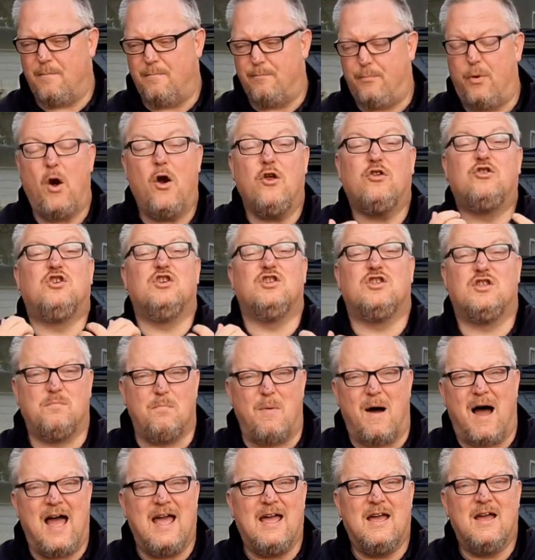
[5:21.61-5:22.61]
purchased
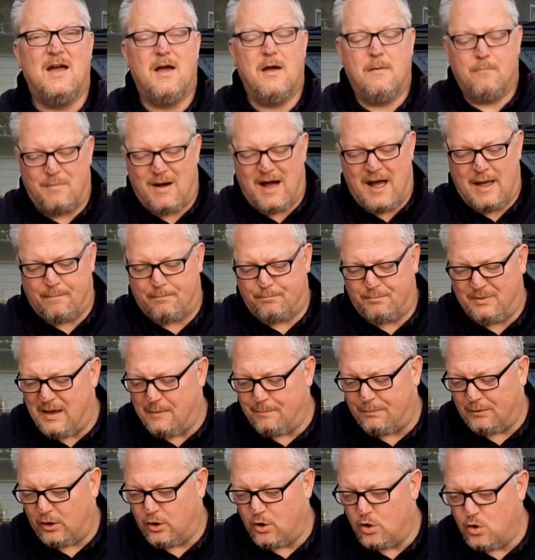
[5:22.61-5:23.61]
by
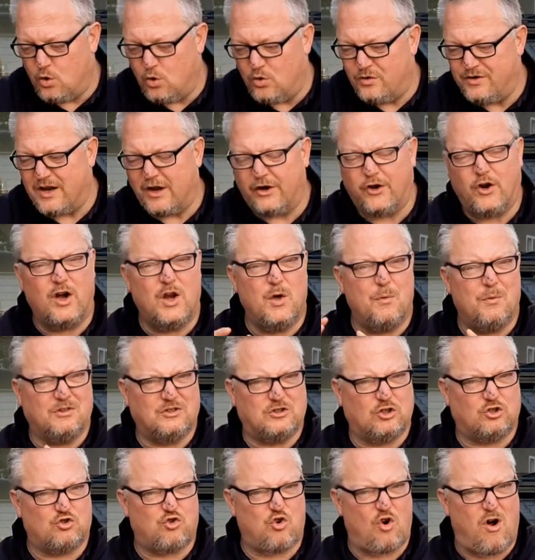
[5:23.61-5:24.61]
people who not only want
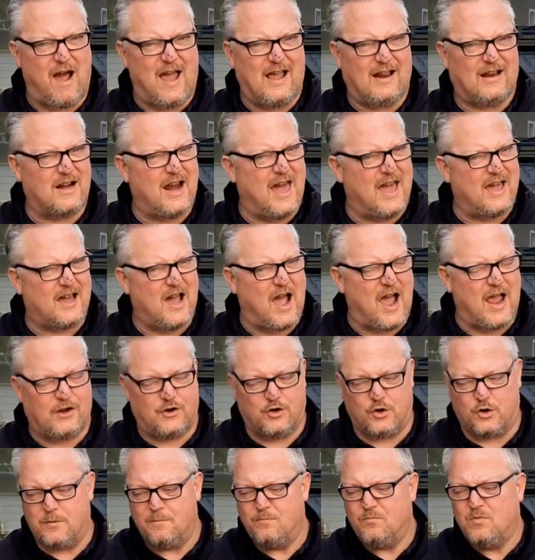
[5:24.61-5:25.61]
to try it like I
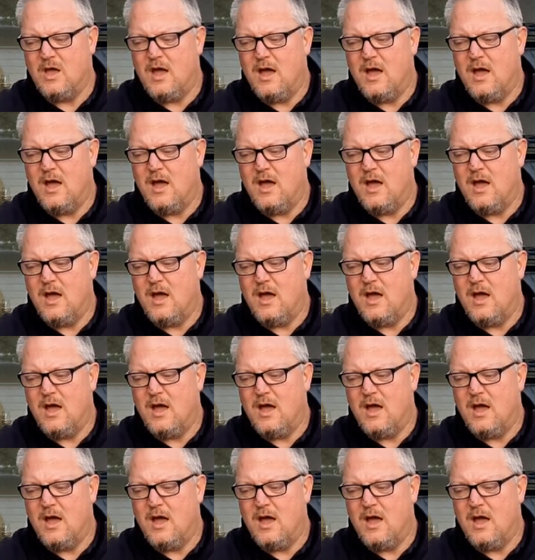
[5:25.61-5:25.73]
do,